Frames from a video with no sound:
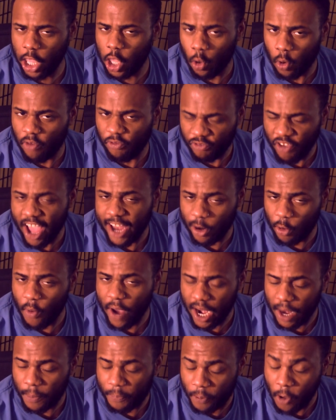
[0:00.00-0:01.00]
you can find a
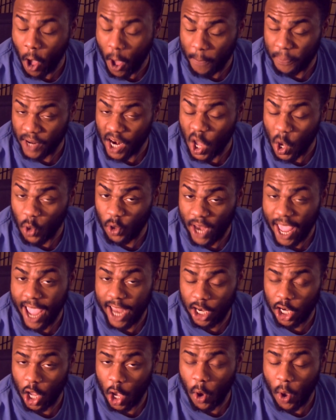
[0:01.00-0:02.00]
way to upload
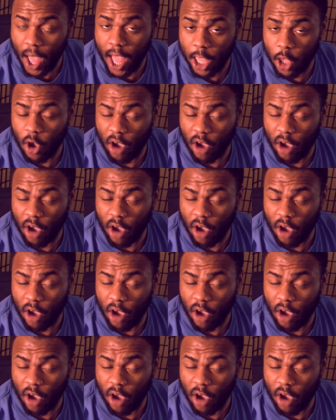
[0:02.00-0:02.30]
that though, huh?